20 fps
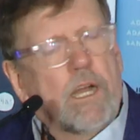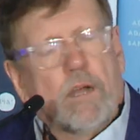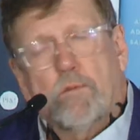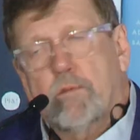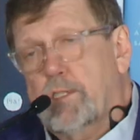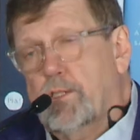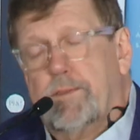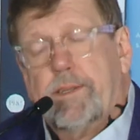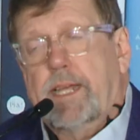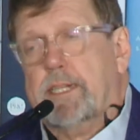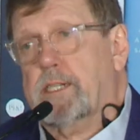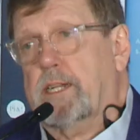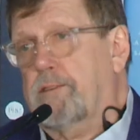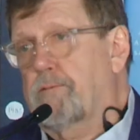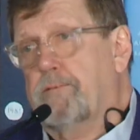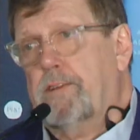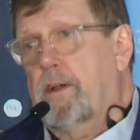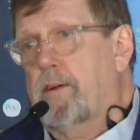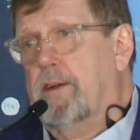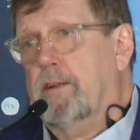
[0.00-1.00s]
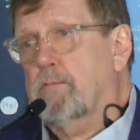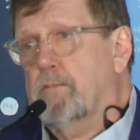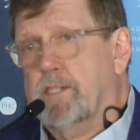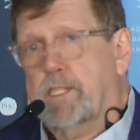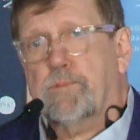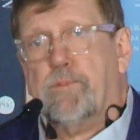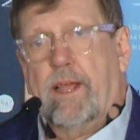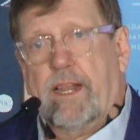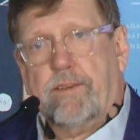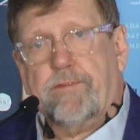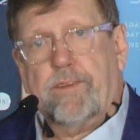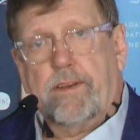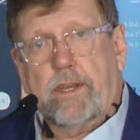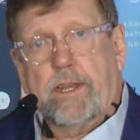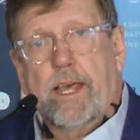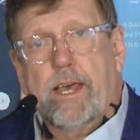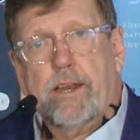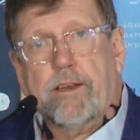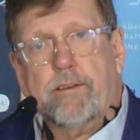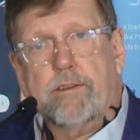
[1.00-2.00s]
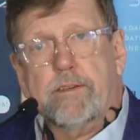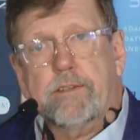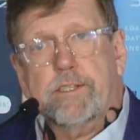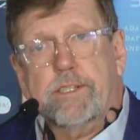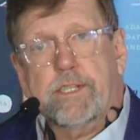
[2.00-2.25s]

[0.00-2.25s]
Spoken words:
which was actually a very respectful letter,